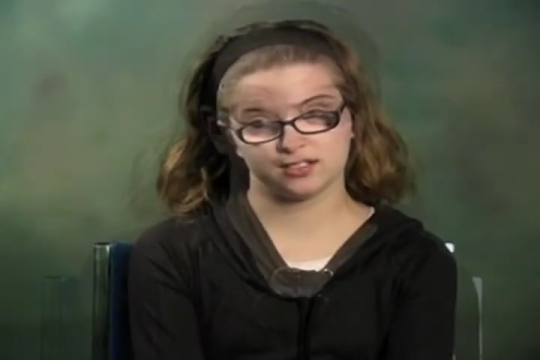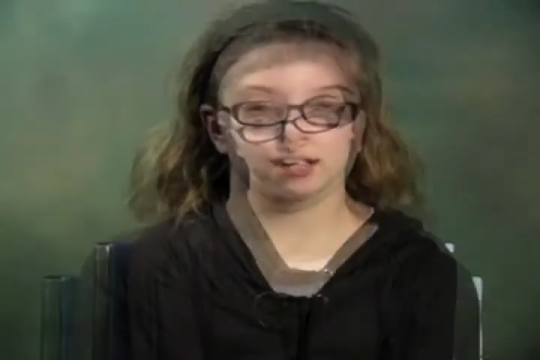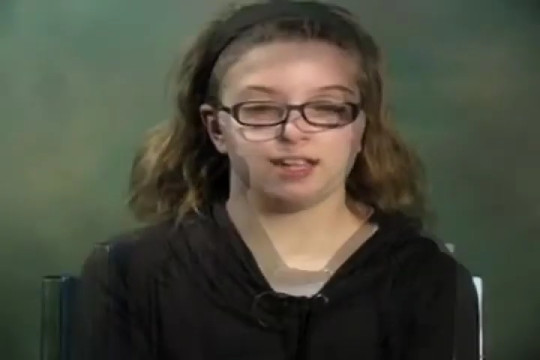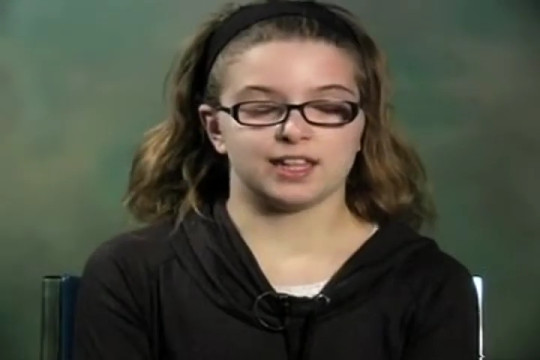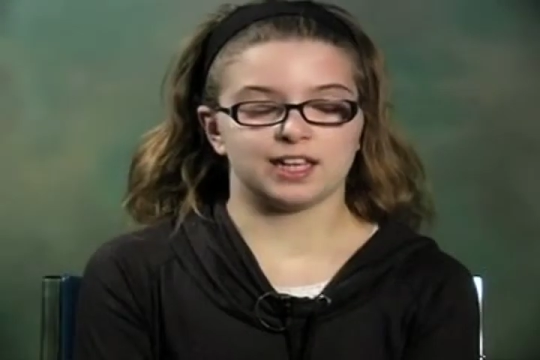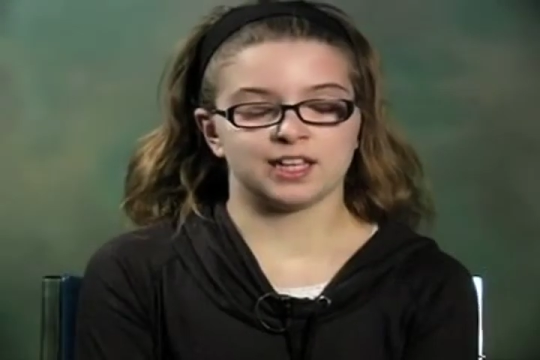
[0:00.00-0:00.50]

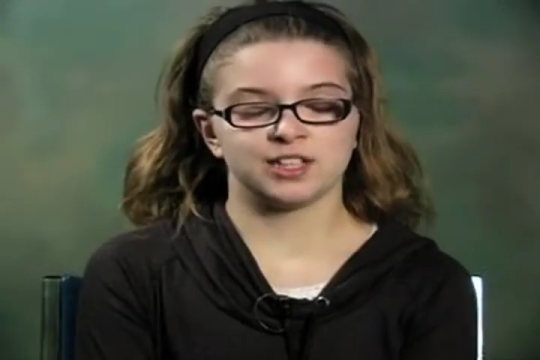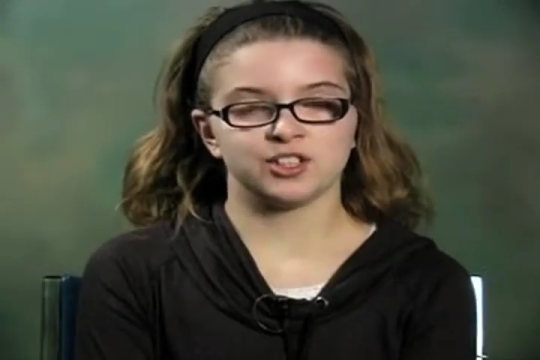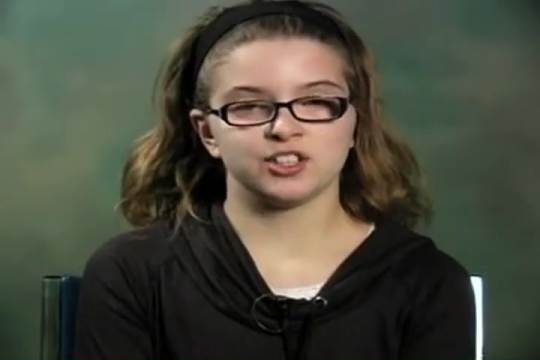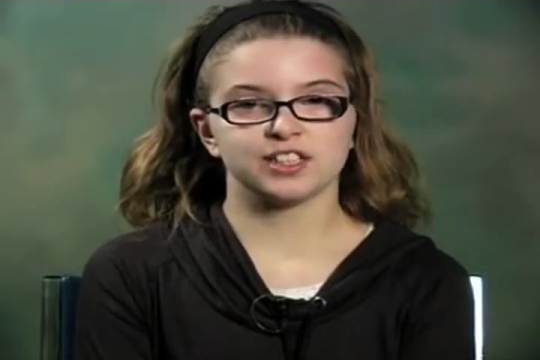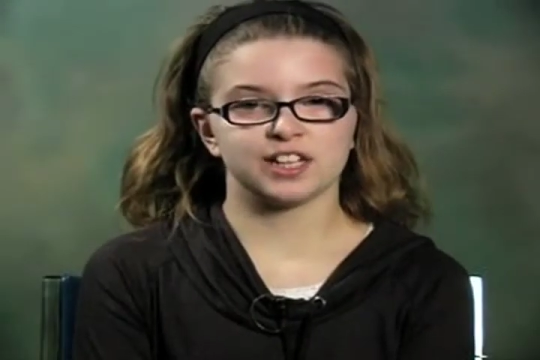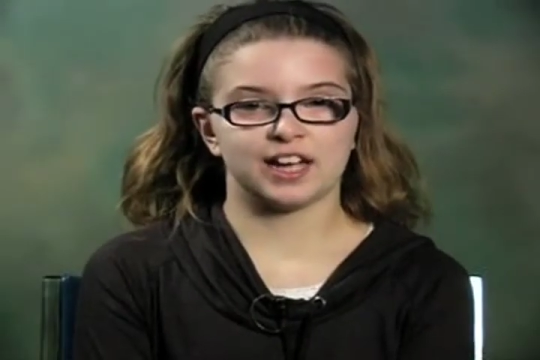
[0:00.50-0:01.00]
The
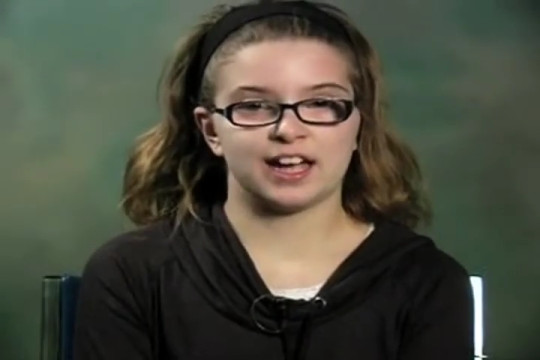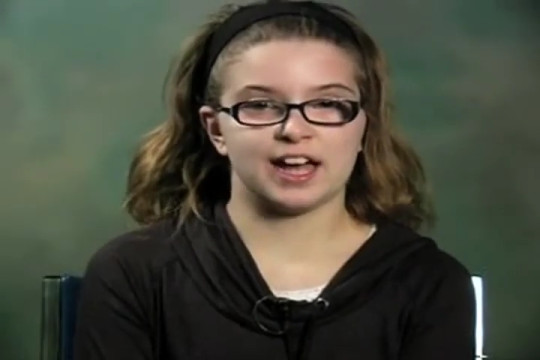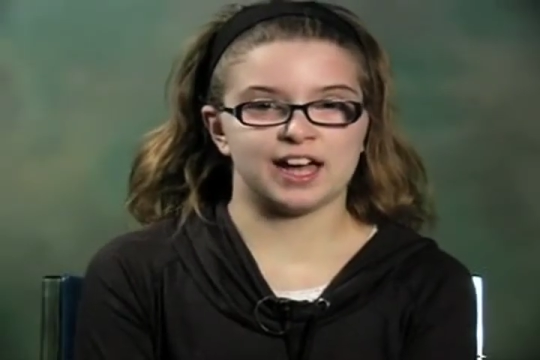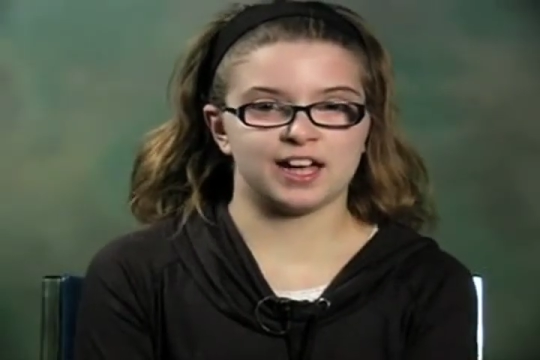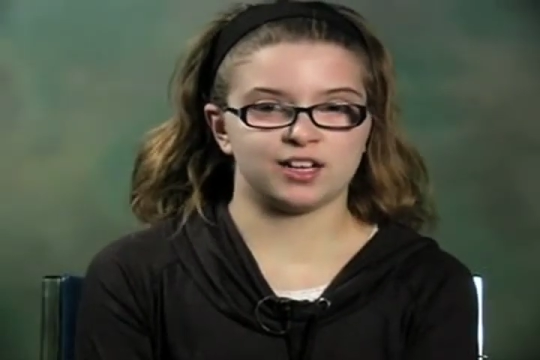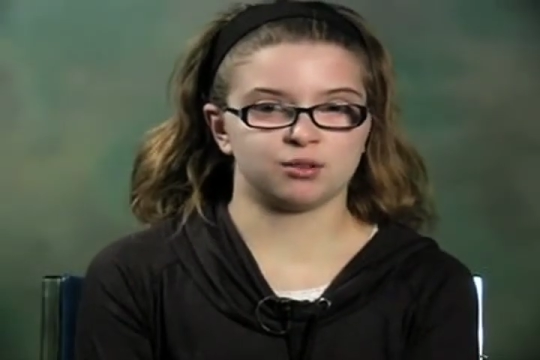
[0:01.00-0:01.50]
injuries I
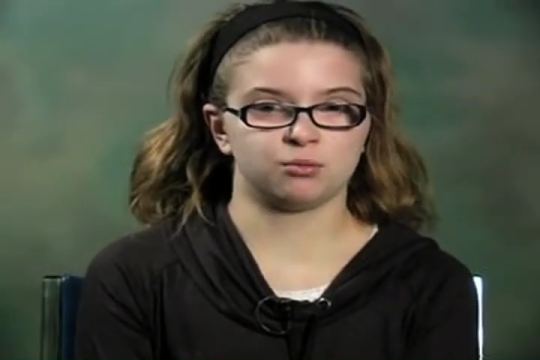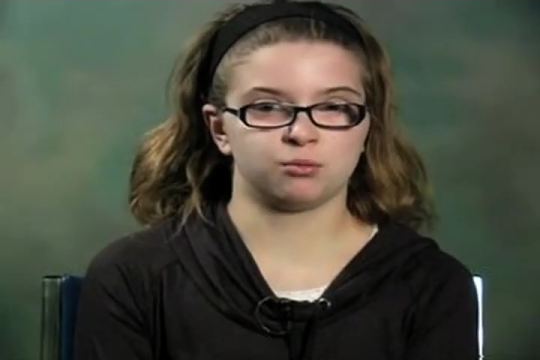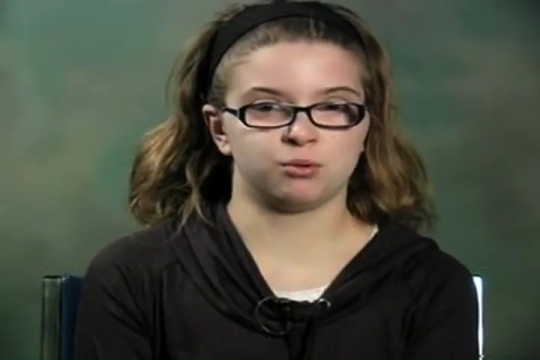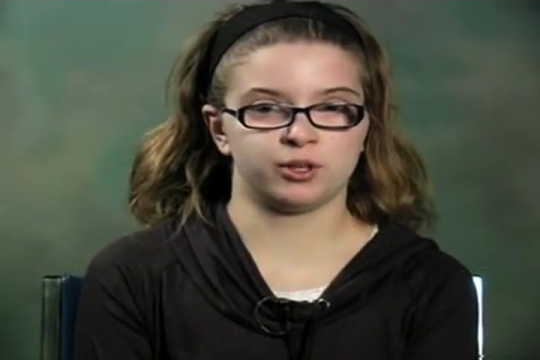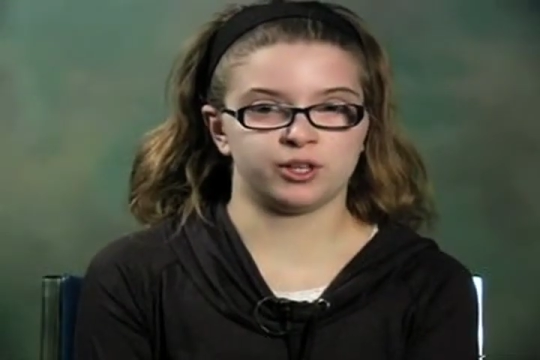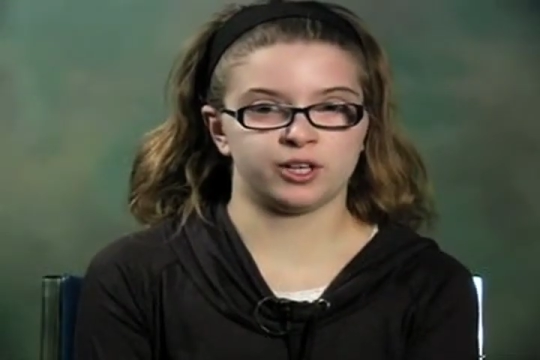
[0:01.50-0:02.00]
had
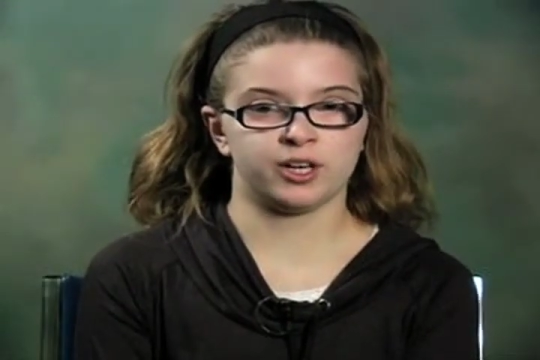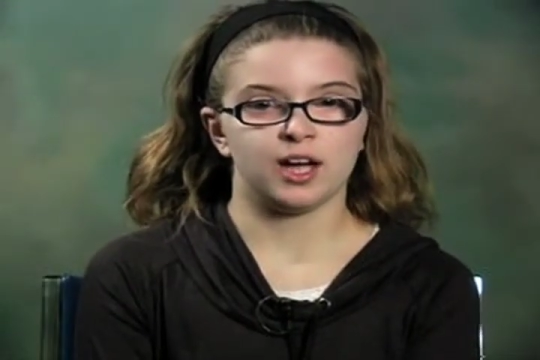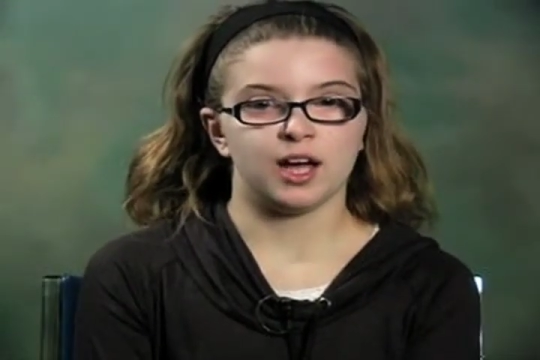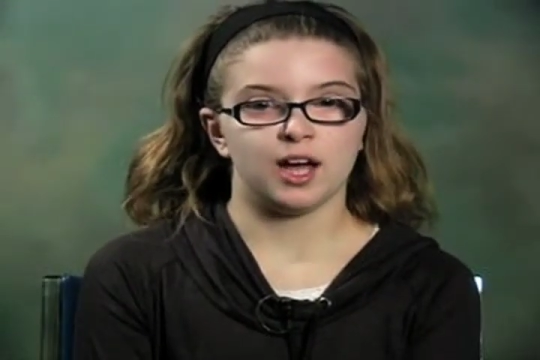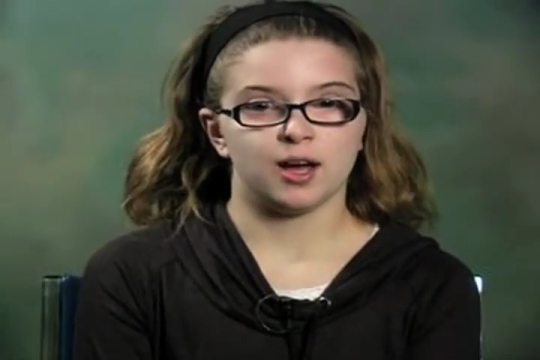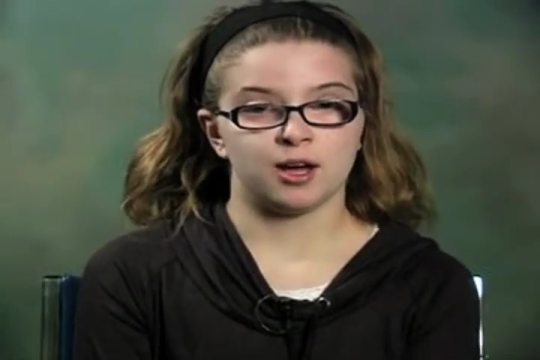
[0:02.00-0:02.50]
were
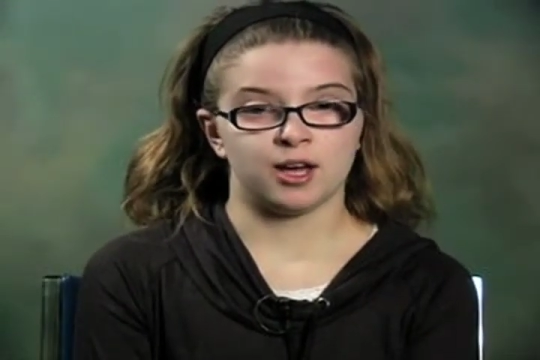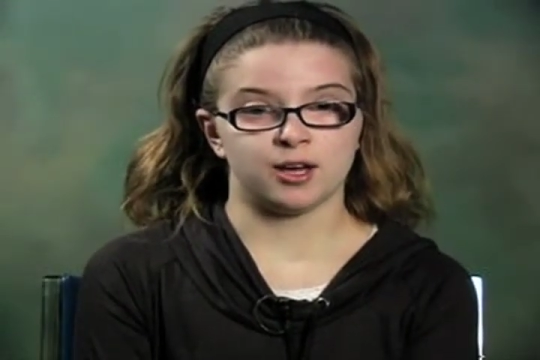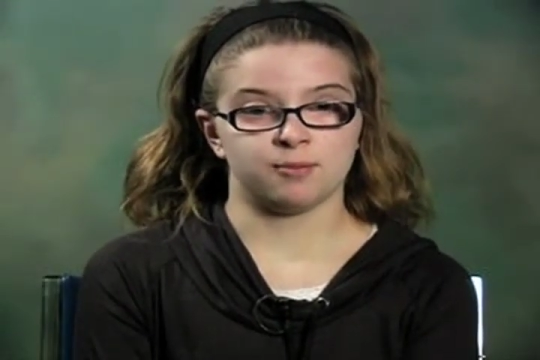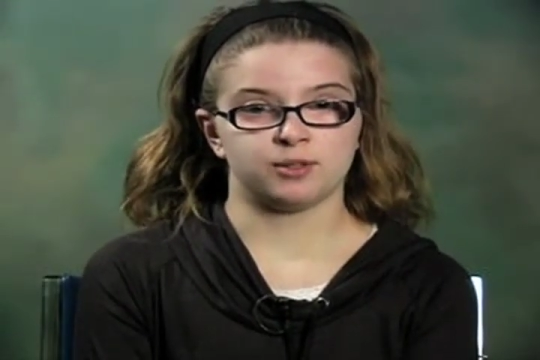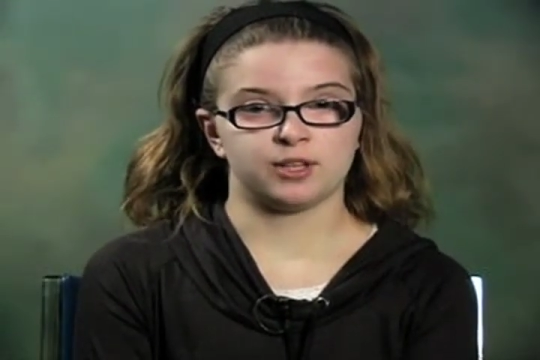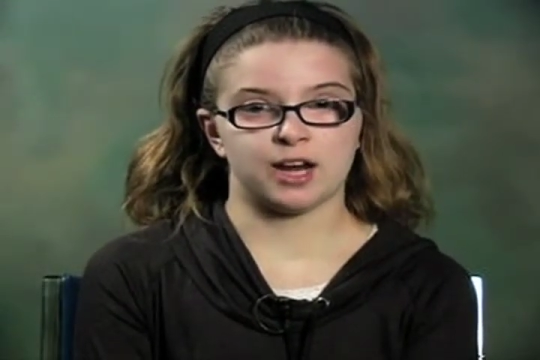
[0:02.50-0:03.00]

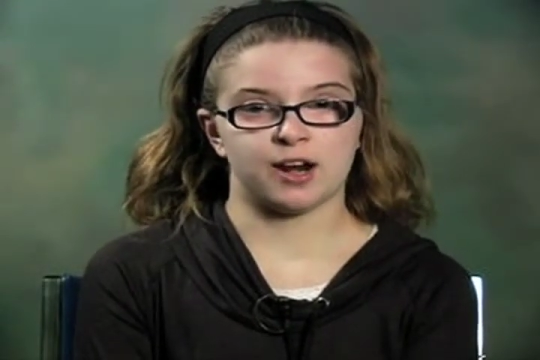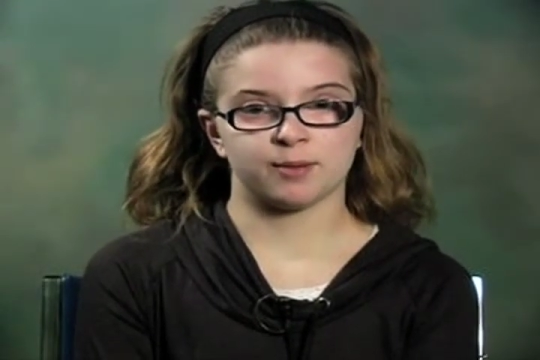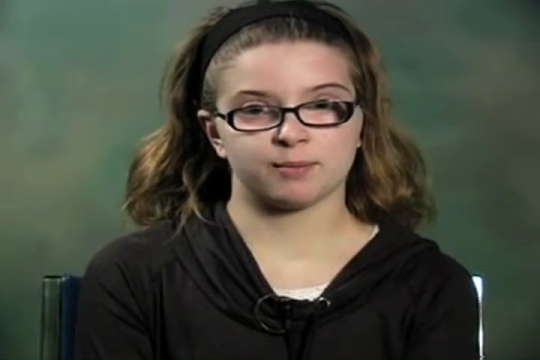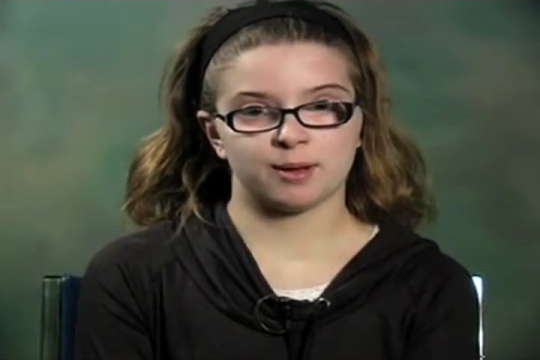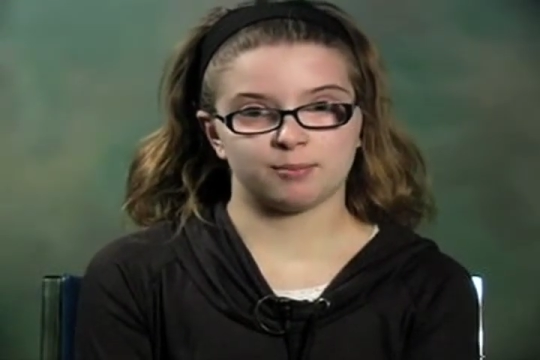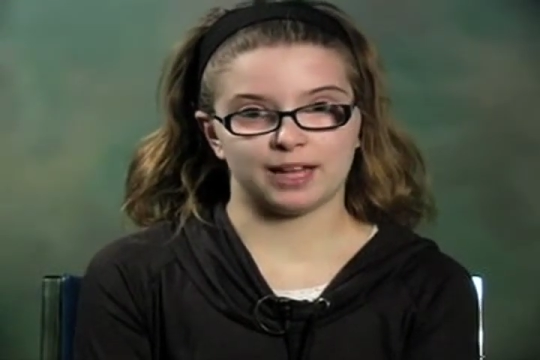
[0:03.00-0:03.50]
um, tearing
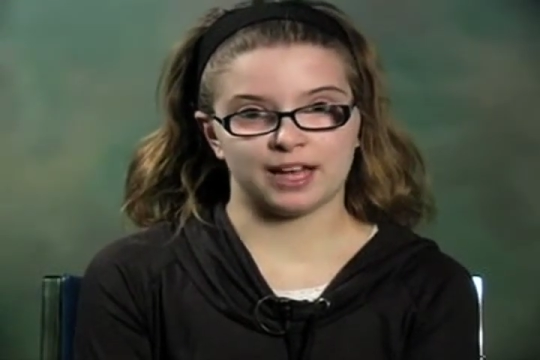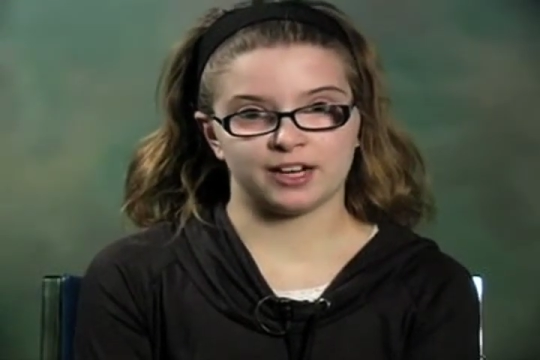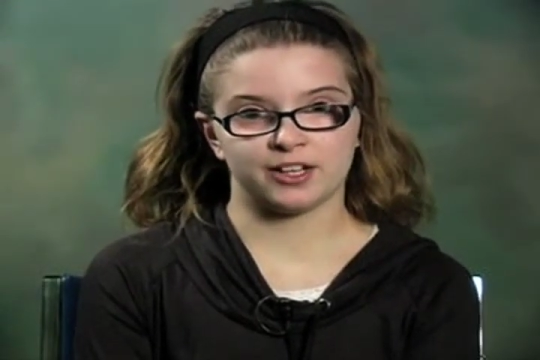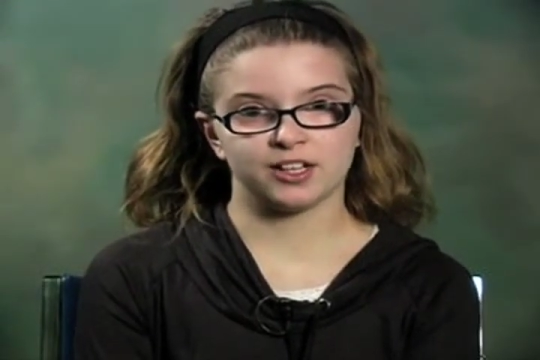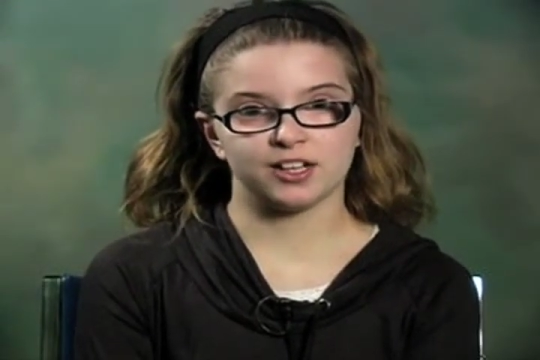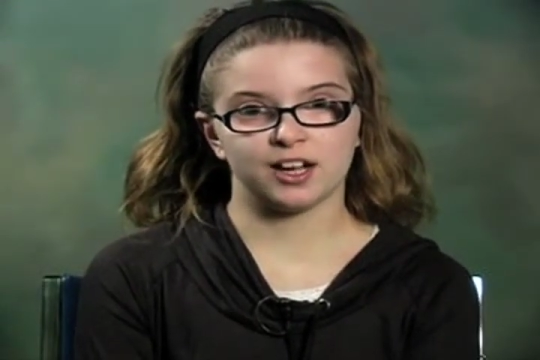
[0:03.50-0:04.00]
my
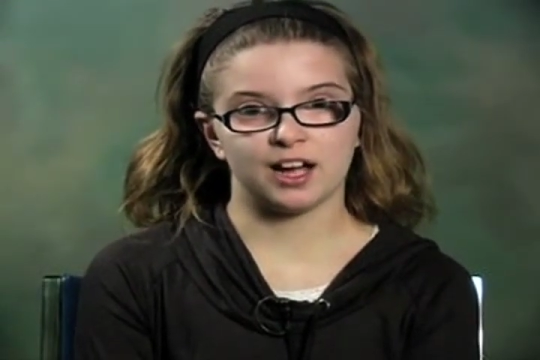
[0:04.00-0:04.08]
bladder,